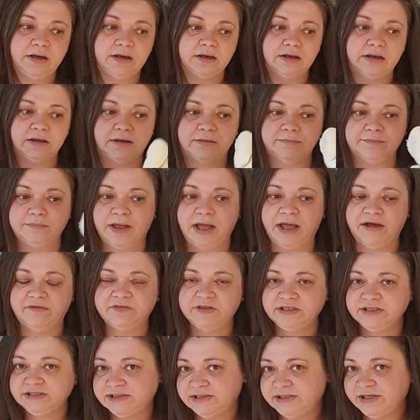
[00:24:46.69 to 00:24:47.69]

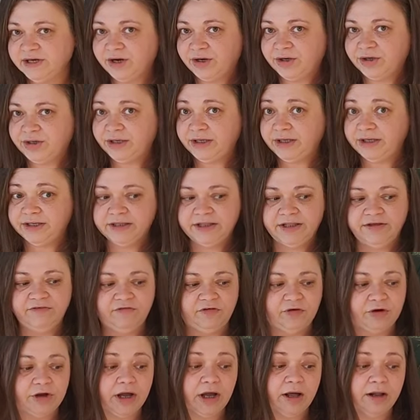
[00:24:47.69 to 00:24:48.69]
have this yarn in a
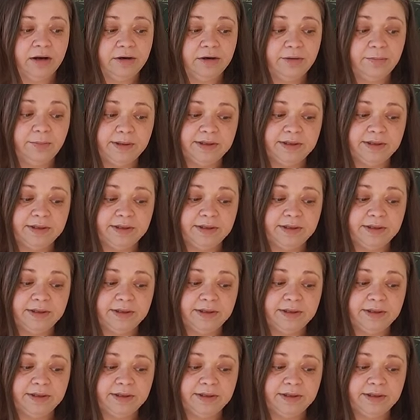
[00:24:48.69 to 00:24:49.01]
different color,